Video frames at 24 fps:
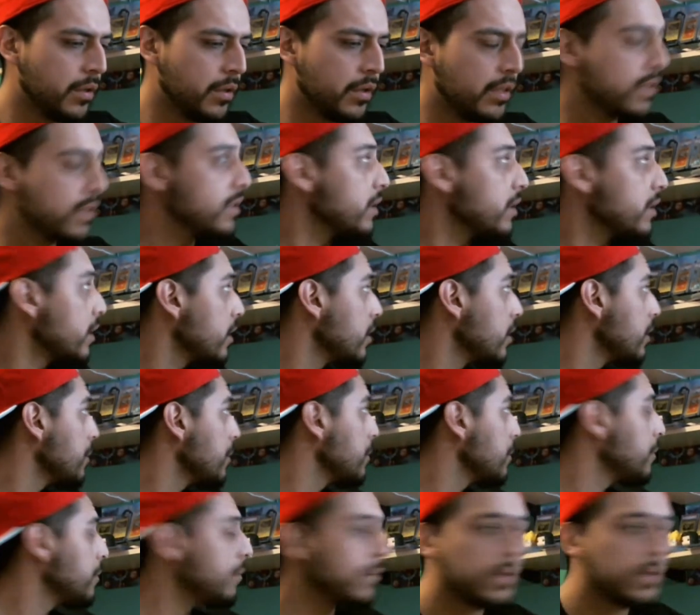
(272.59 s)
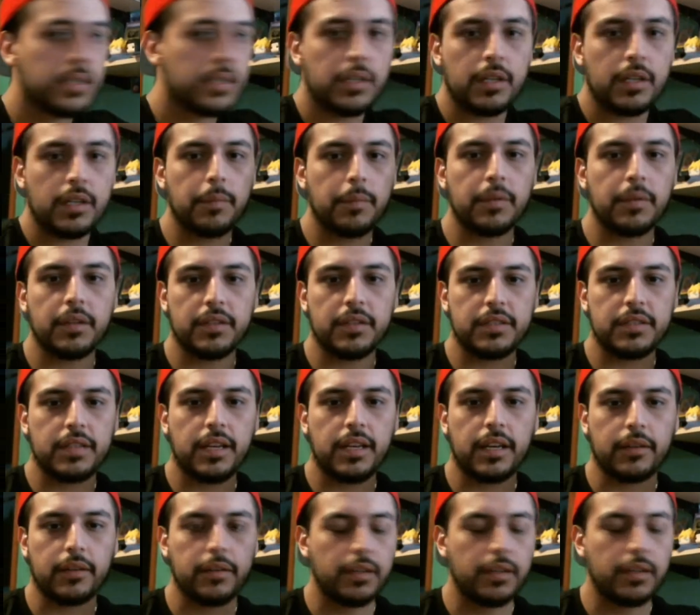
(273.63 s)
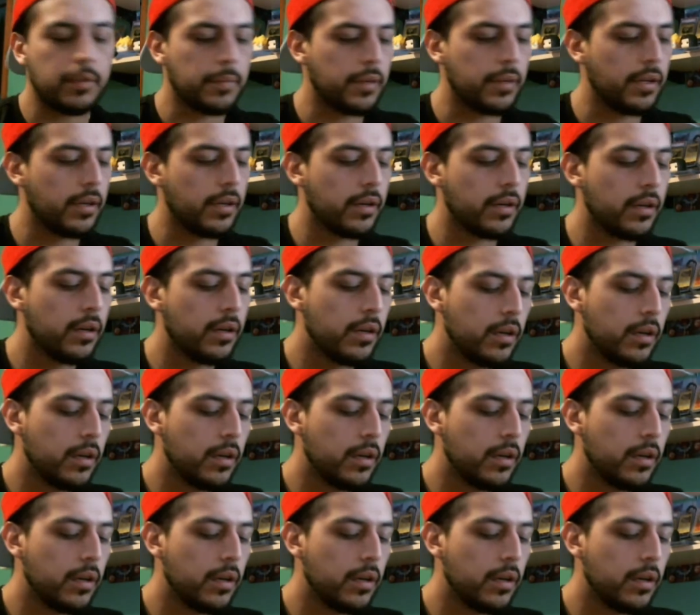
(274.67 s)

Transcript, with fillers: There's uh, sitting up in a stack right up there